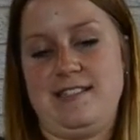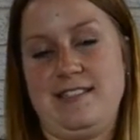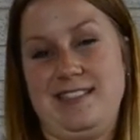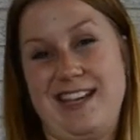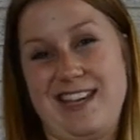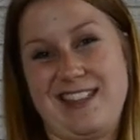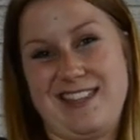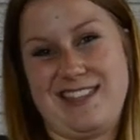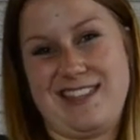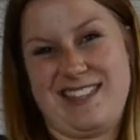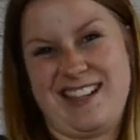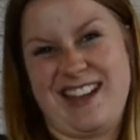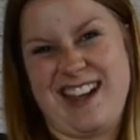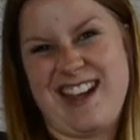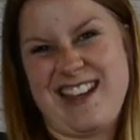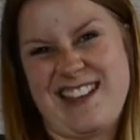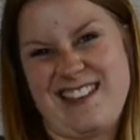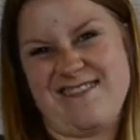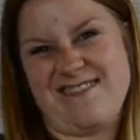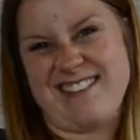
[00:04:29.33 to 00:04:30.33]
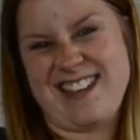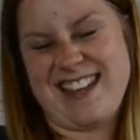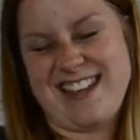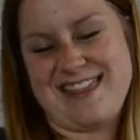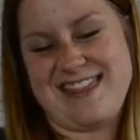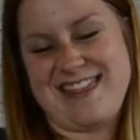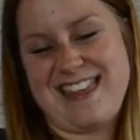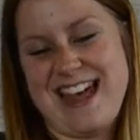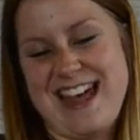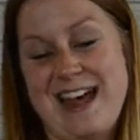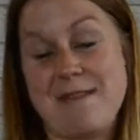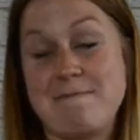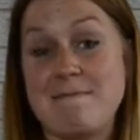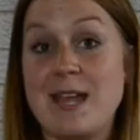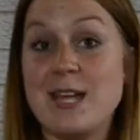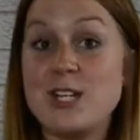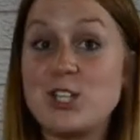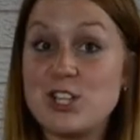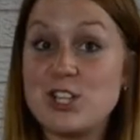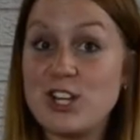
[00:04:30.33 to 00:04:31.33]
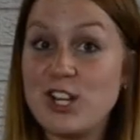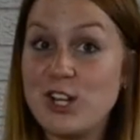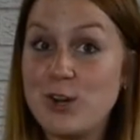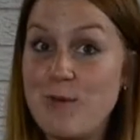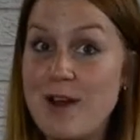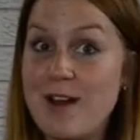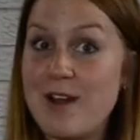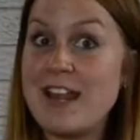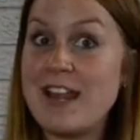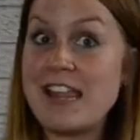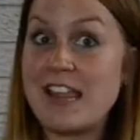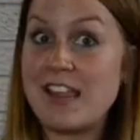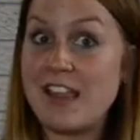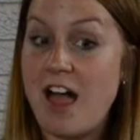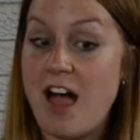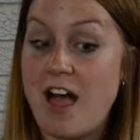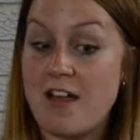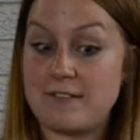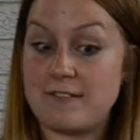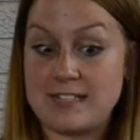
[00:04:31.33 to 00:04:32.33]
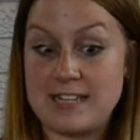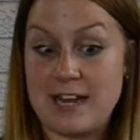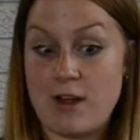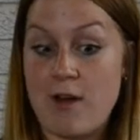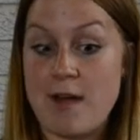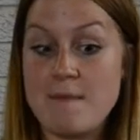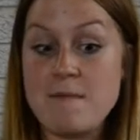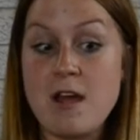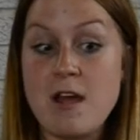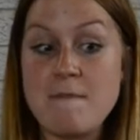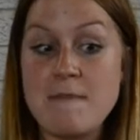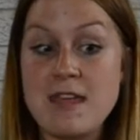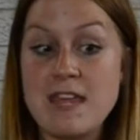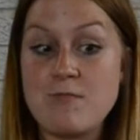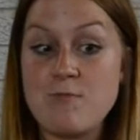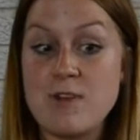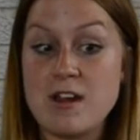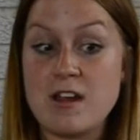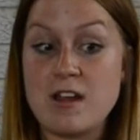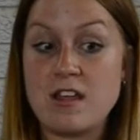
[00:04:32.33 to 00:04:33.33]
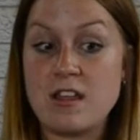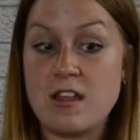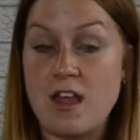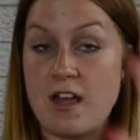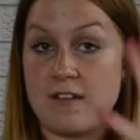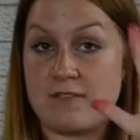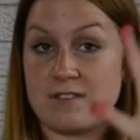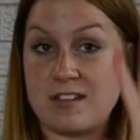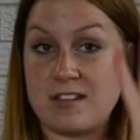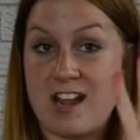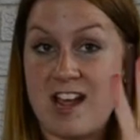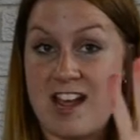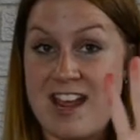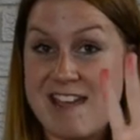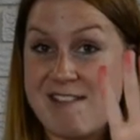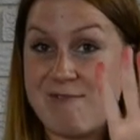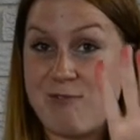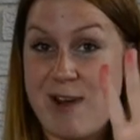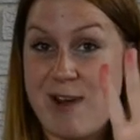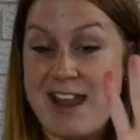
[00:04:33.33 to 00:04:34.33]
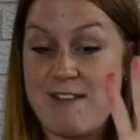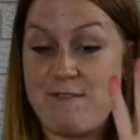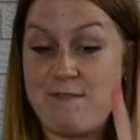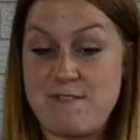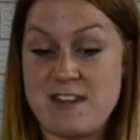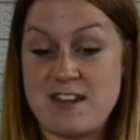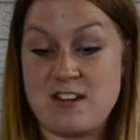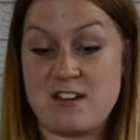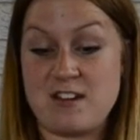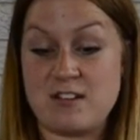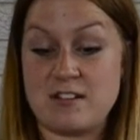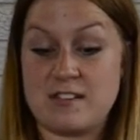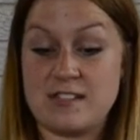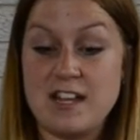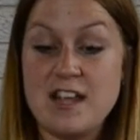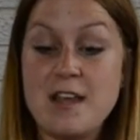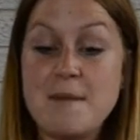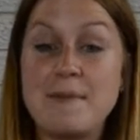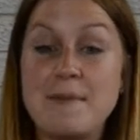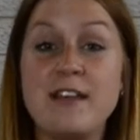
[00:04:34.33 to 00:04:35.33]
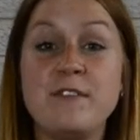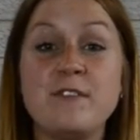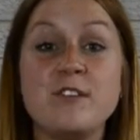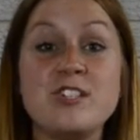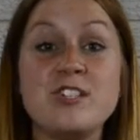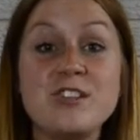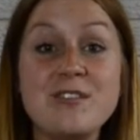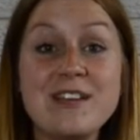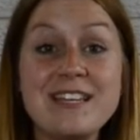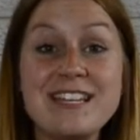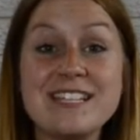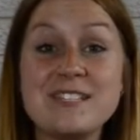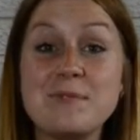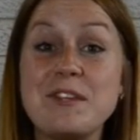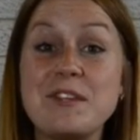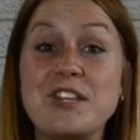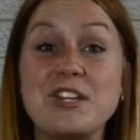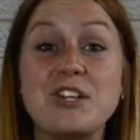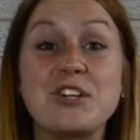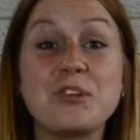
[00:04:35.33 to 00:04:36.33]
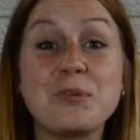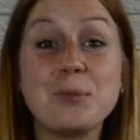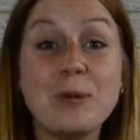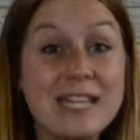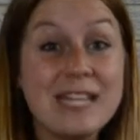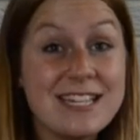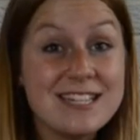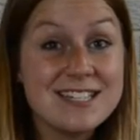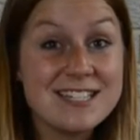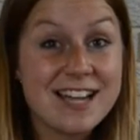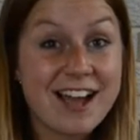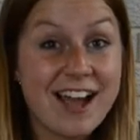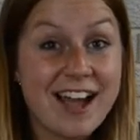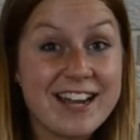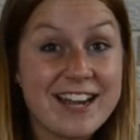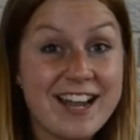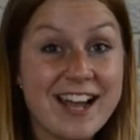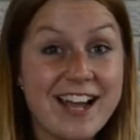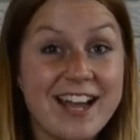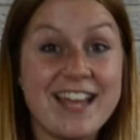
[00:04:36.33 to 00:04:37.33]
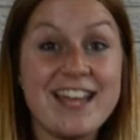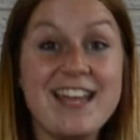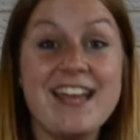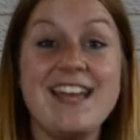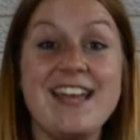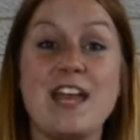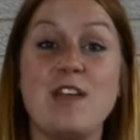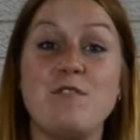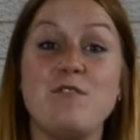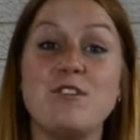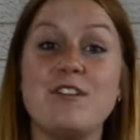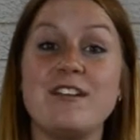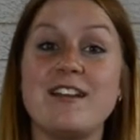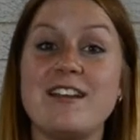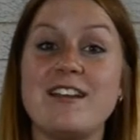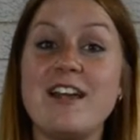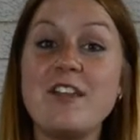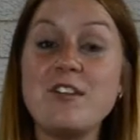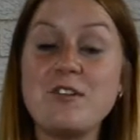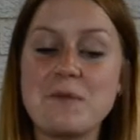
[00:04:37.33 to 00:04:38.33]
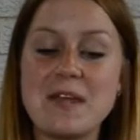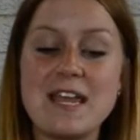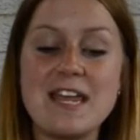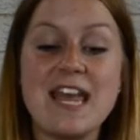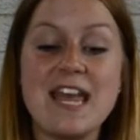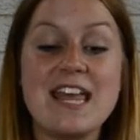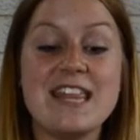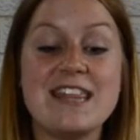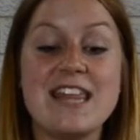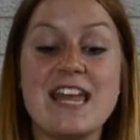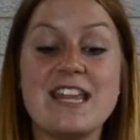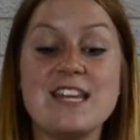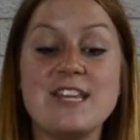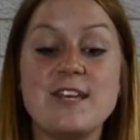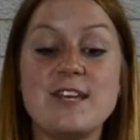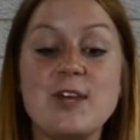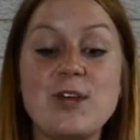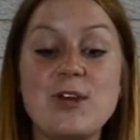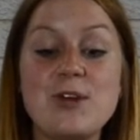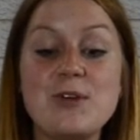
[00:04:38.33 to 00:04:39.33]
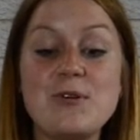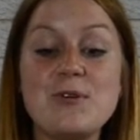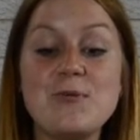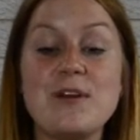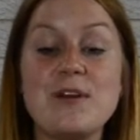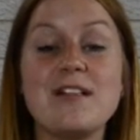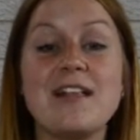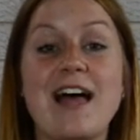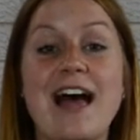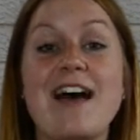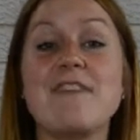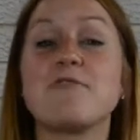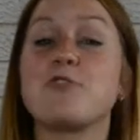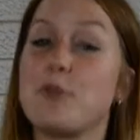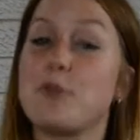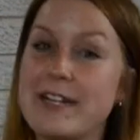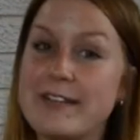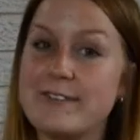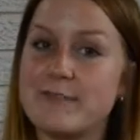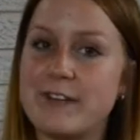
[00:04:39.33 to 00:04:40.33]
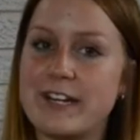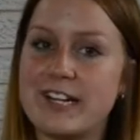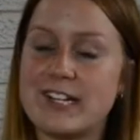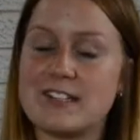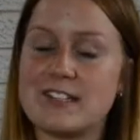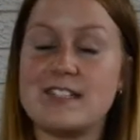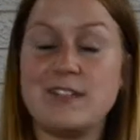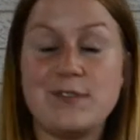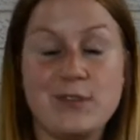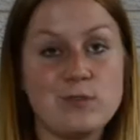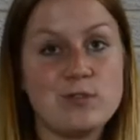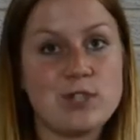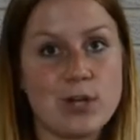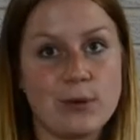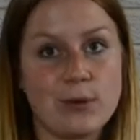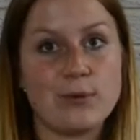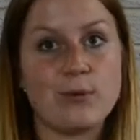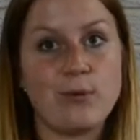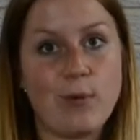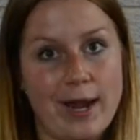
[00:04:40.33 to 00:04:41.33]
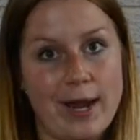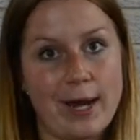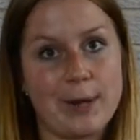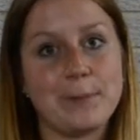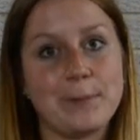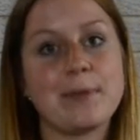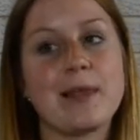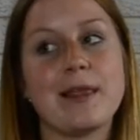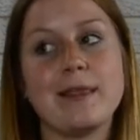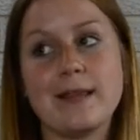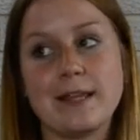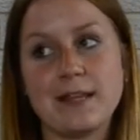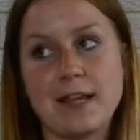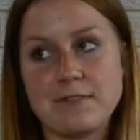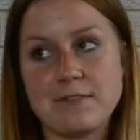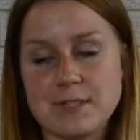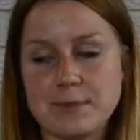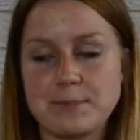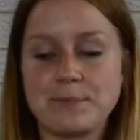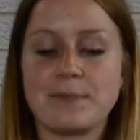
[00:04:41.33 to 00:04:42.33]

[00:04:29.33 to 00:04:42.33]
get the dye out like that. Make sure you're wearing gloves. Now, I'm not wearing gloves and I have red fingers. But if you're doing this with the green tie-dye, if you're in another week, then you will have green fingers if you don't wear the gloves.